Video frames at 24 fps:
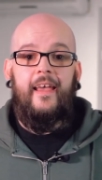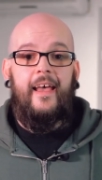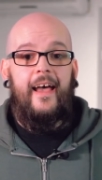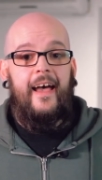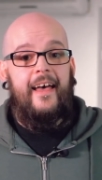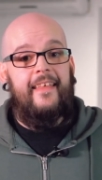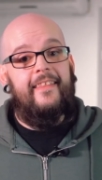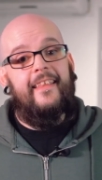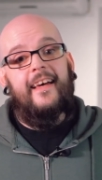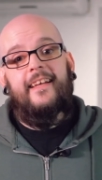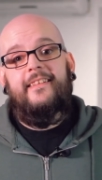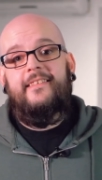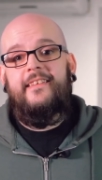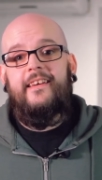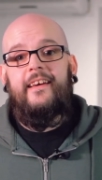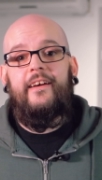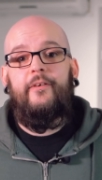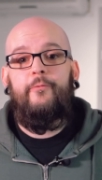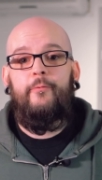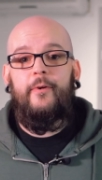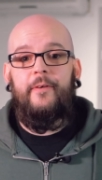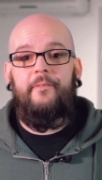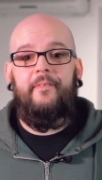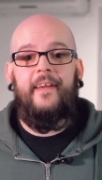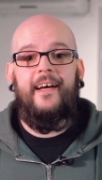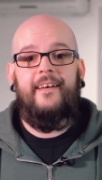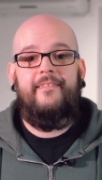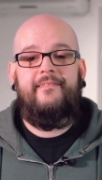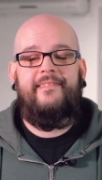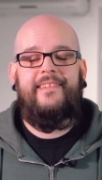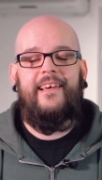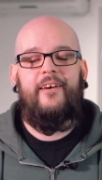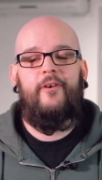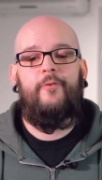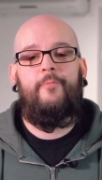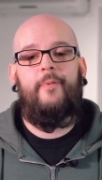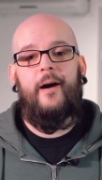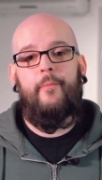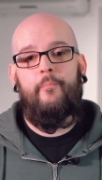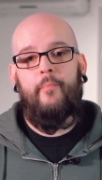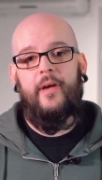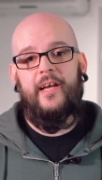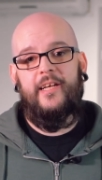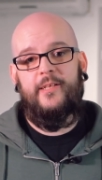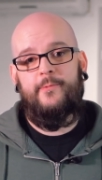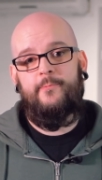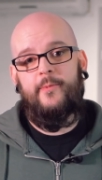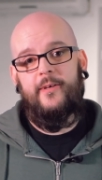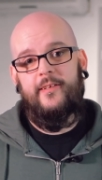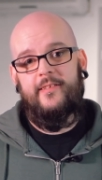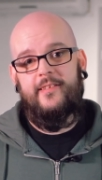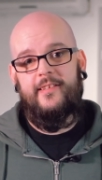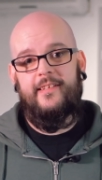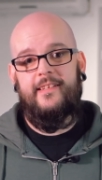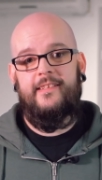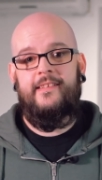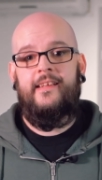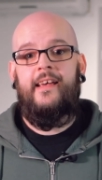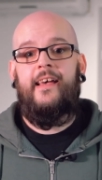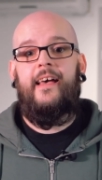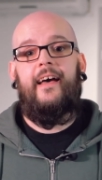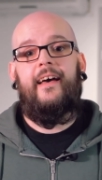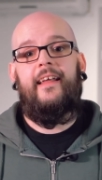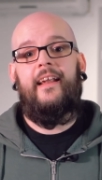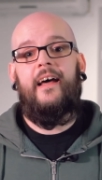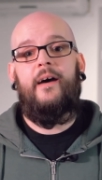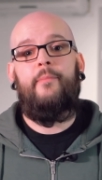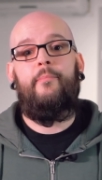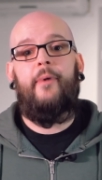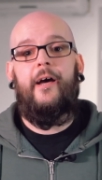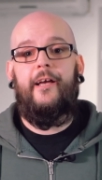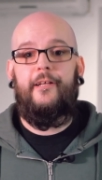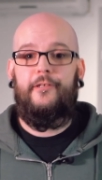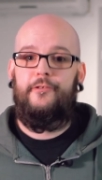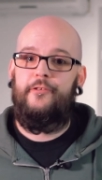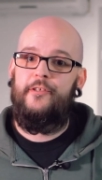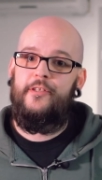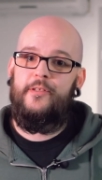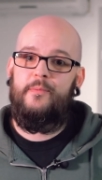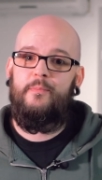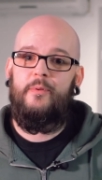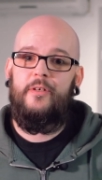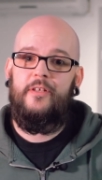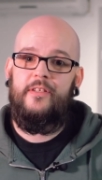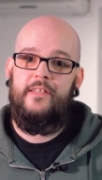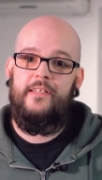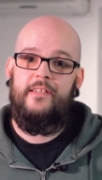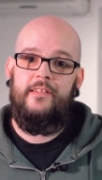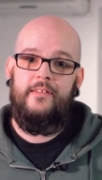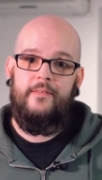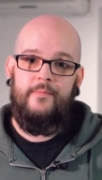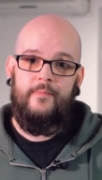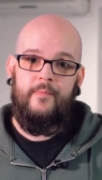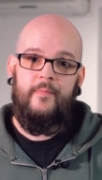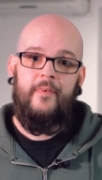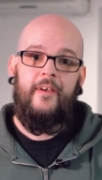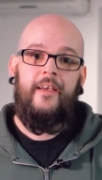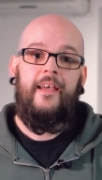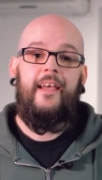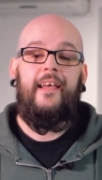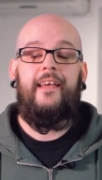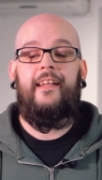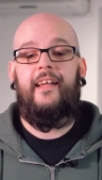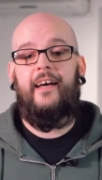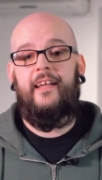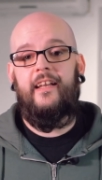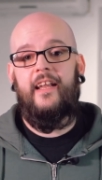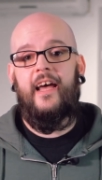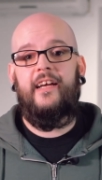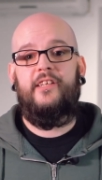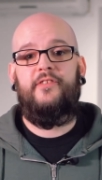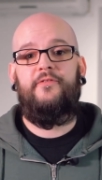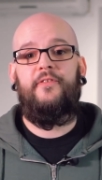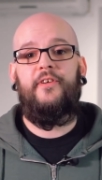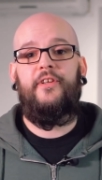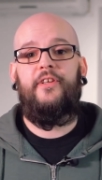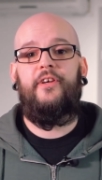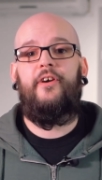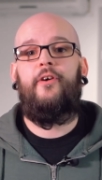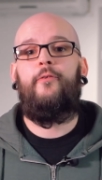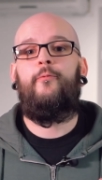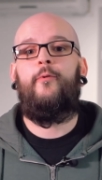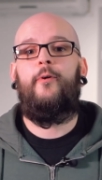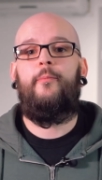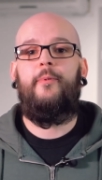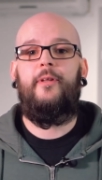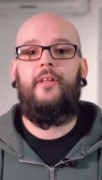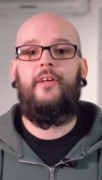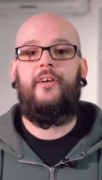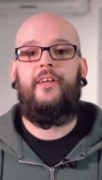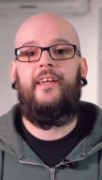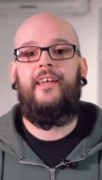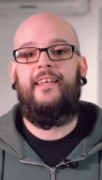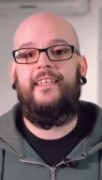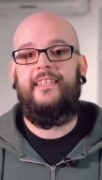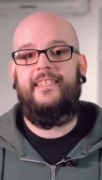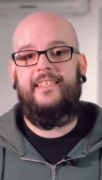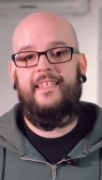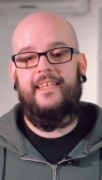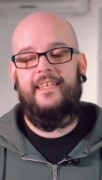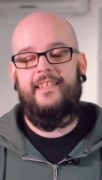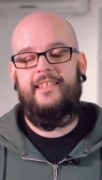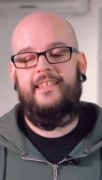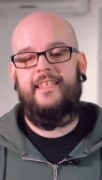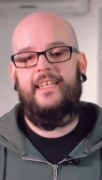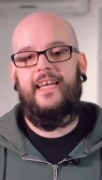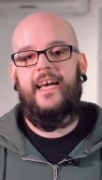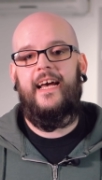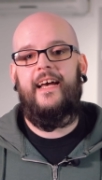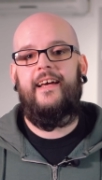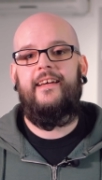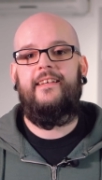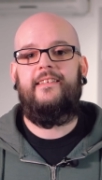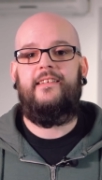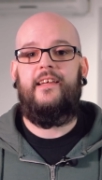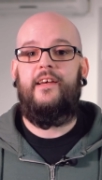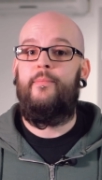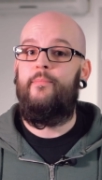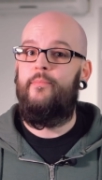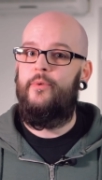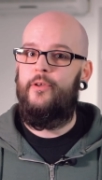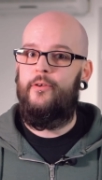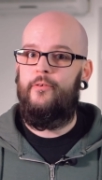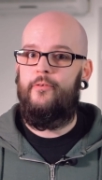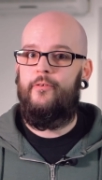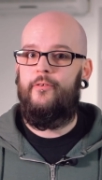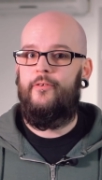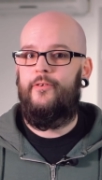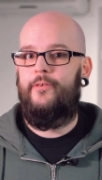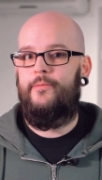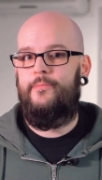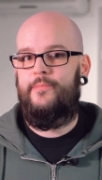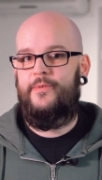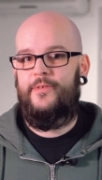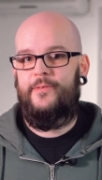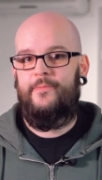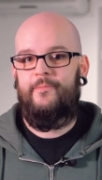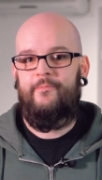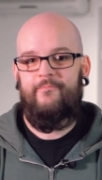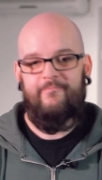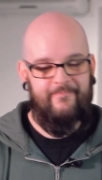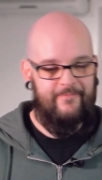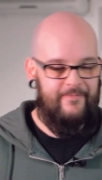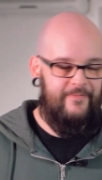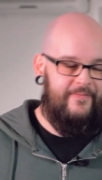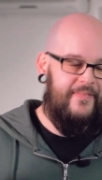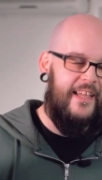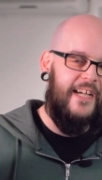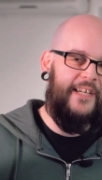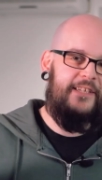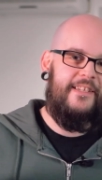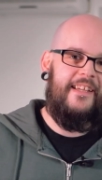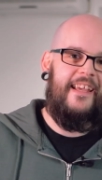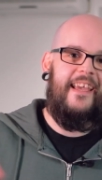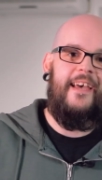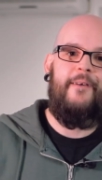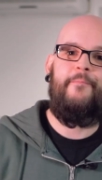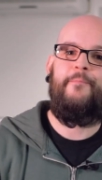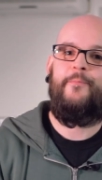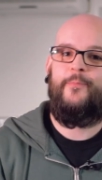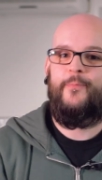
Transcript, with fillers: And that's it, we've now set up our mix buses and our matrix buses. In our next video, we'll be looking at DCAs and mute groups. Thanks again.